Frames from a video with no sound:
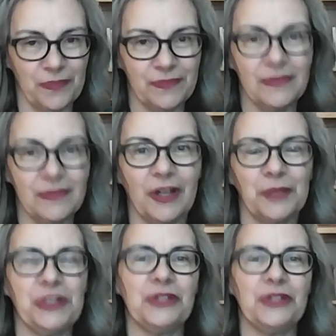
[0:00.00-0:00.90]

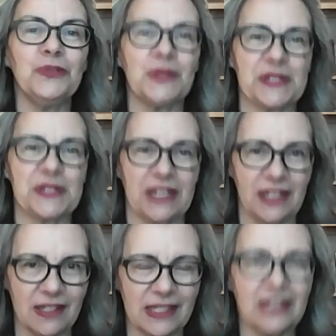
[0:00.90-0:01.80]
Ottawa U and
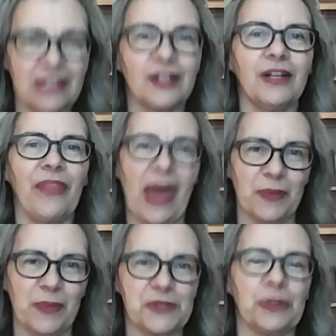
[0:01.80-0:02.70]
studied theater, and that
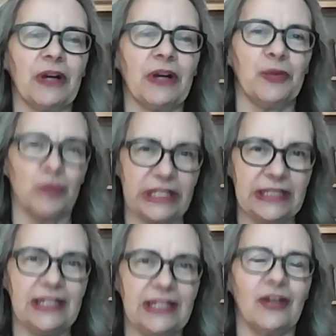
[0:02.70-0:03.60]
was where I
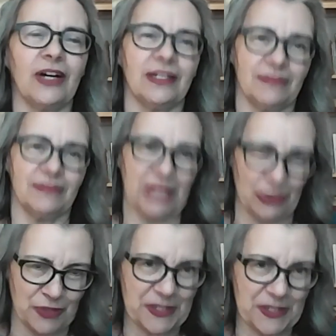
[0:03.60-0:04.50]
really got
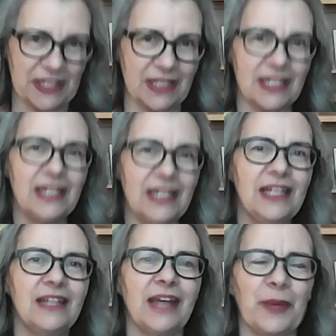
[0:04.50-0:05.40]
interested.
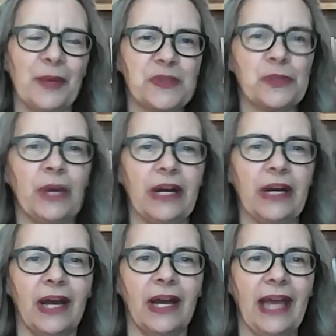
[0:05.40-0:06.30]
That was
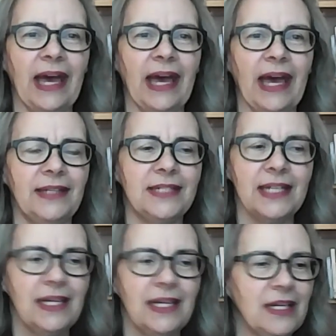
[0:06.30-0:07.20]
where I had
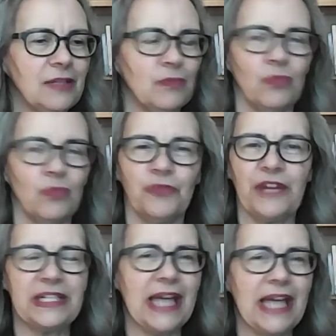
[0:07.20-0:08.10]

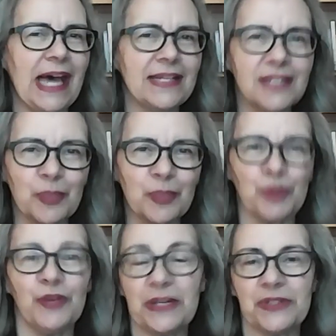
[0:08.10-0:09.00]
fantastic
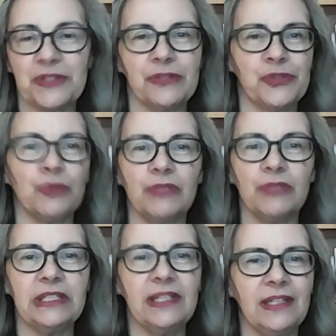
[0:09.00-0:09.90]
professors who
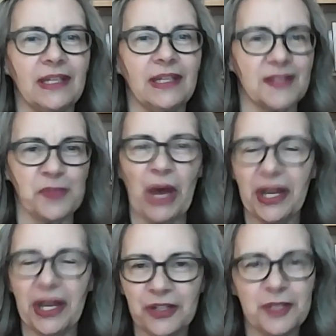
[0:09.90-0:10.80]
really
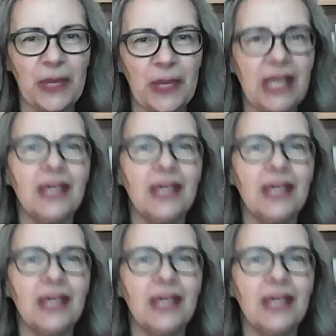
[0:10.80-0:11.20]
inspired me,